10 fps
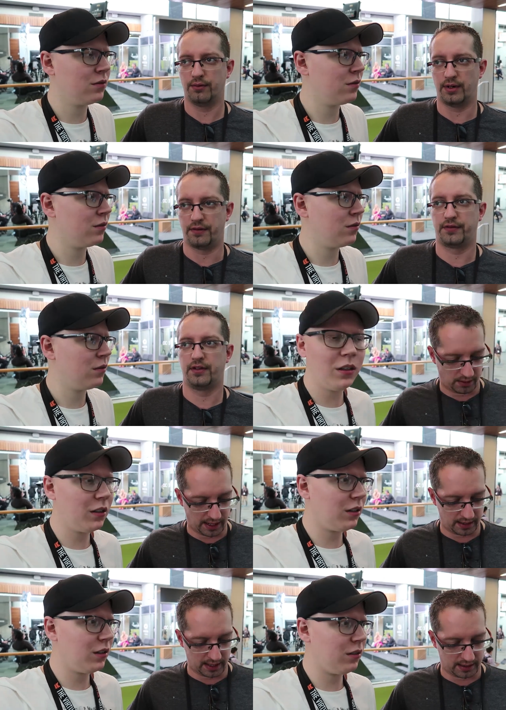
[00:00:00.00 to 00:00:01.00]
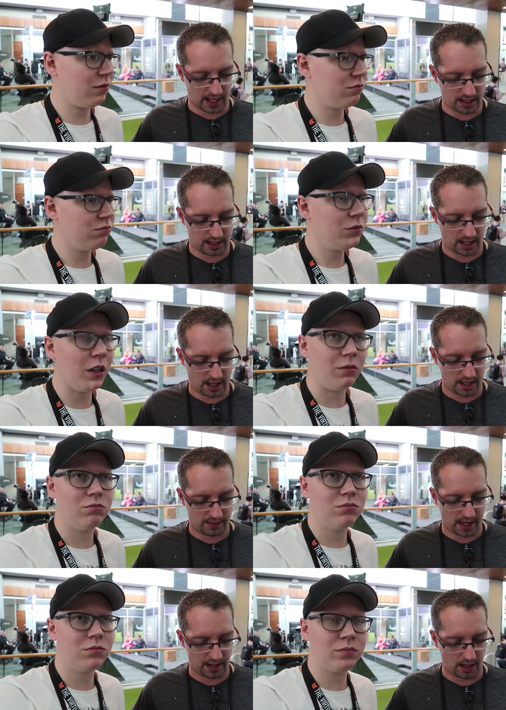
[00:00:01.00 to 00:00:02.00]
Speaker 1: a Rift. So that, that's that. And
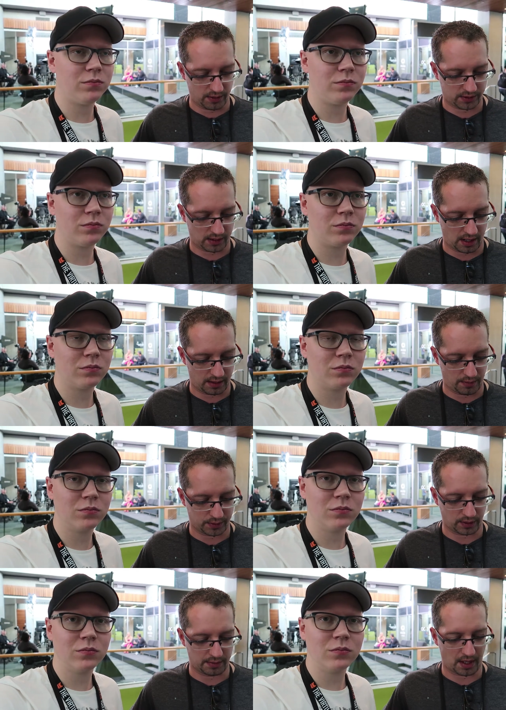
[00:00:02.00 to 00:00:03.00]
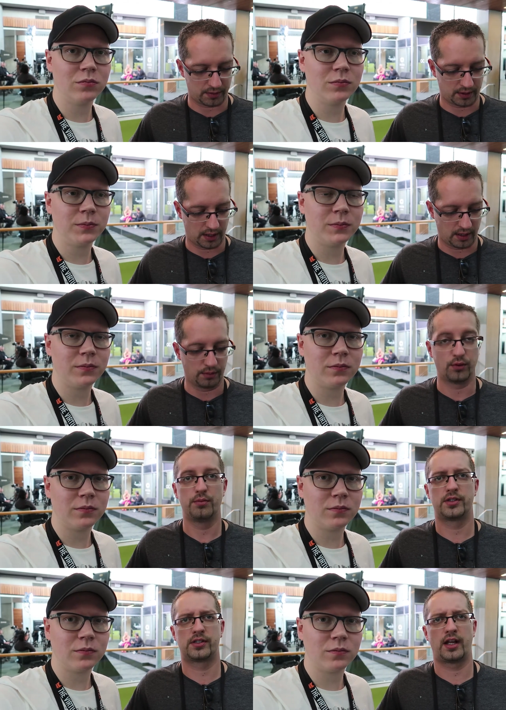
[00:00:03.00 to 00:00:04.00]
yeah. then else, uh, they were talking about uh,
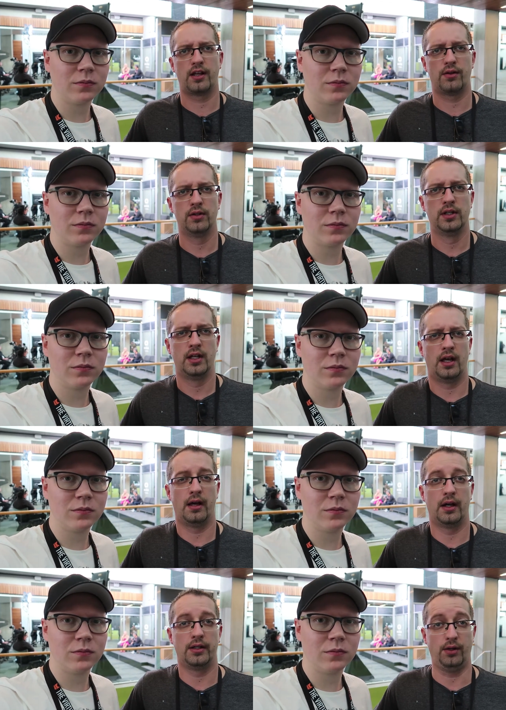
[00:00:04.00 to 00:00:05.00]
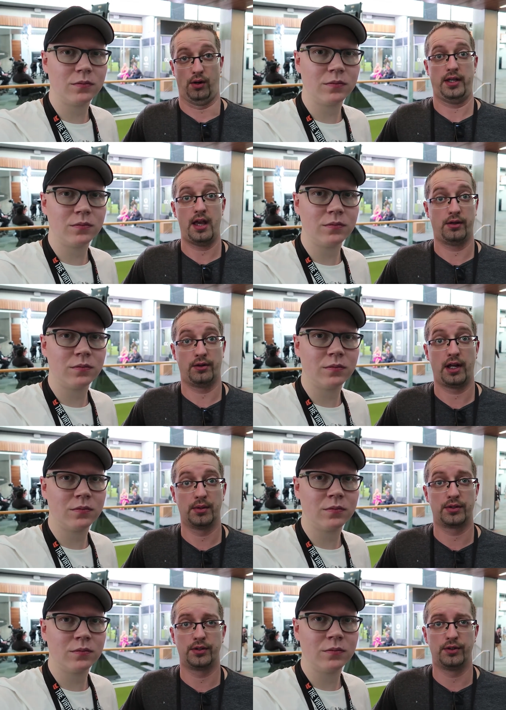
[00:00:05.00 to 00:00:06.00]
room scale. Uh, you're, yeah, you're
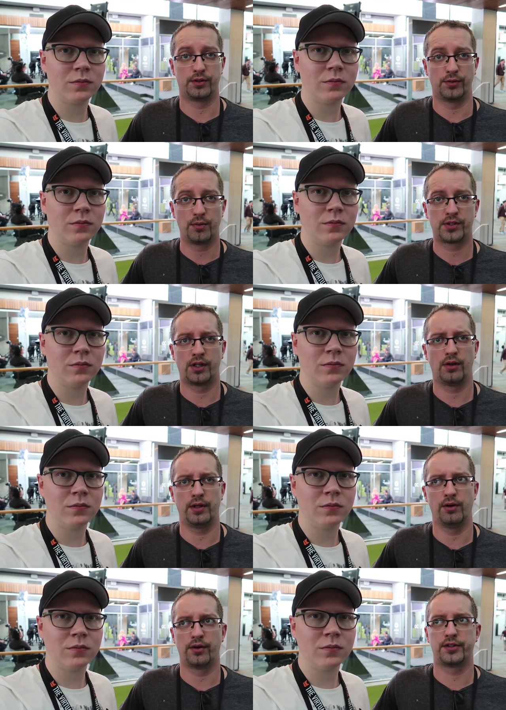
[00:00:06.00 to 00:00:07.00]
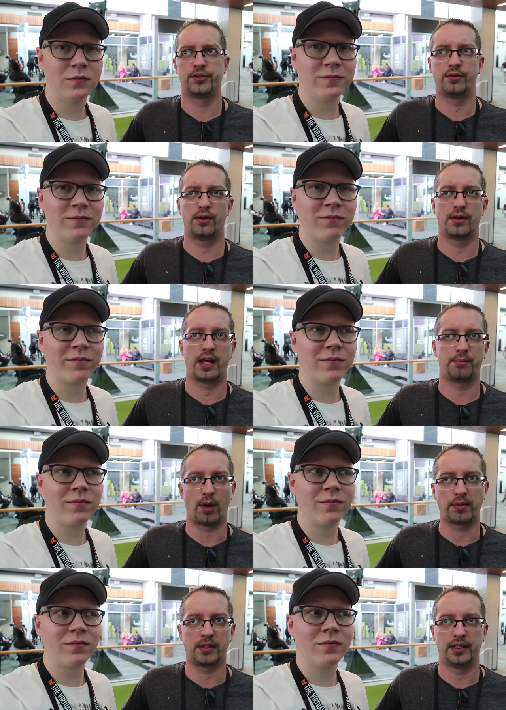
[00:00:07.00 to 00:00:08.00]
able to use room scale. In order to do that
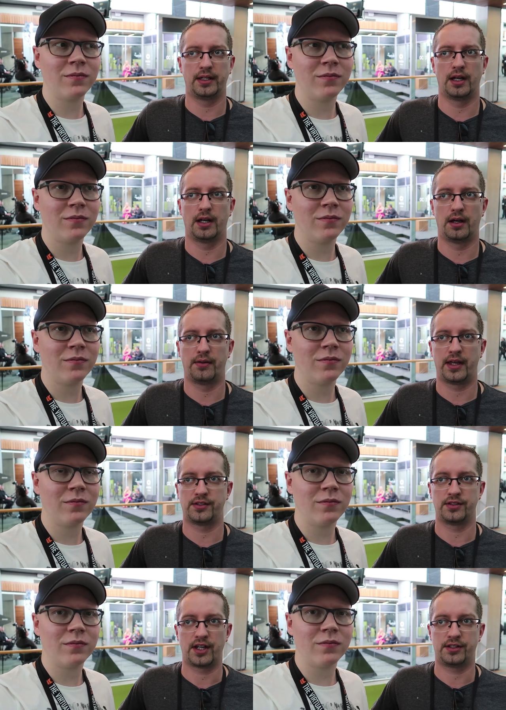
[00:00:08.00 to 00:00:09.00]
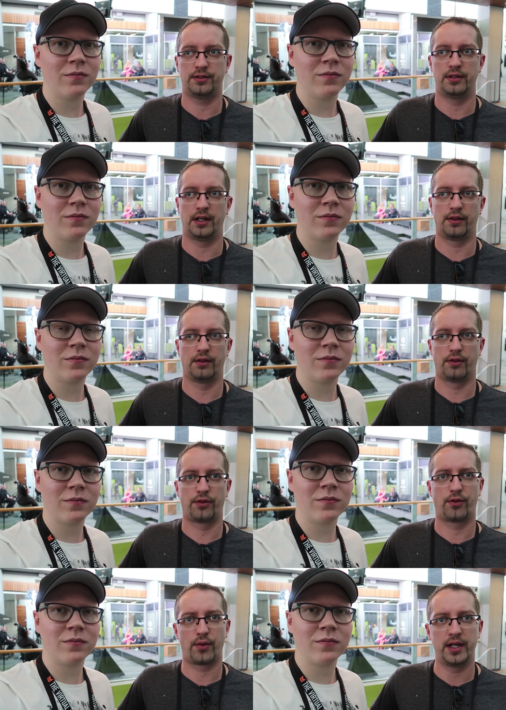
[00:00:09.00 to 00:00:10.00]
properly, uh, they suggest you need
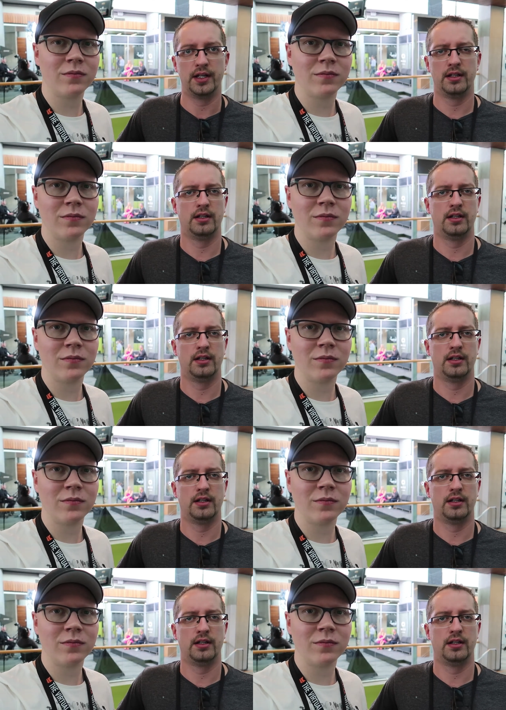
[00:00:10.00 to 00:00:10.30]
three